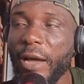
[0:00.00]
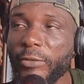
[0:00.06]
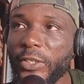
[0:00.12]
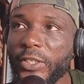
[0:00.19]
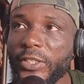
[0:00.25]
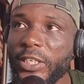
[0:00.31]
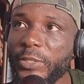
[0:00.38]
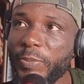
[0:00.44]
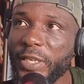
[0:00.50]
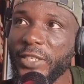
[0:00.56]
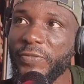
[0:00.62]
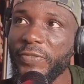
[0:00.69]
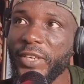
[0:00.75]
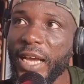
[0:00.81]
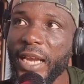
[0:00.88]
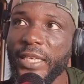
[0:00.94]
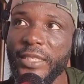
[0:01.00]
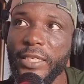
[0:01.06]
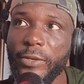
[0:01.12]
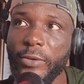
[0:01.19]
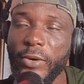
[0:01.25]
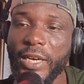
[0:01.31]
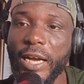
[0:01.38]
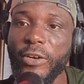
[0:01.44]
would just say specifically
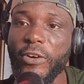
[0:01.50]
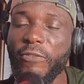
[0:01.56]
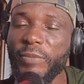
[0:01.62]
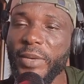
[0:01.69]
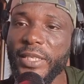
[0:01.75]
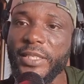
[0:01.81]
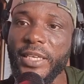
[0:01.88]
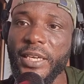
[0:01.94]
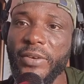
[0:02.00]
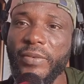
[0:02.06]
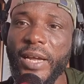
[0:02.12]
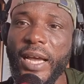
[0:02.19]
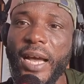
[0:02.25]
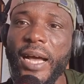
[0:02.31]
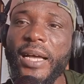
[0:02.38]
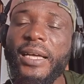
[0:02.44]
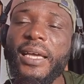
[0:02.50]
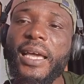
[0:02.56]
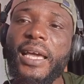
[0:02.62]
the local government area,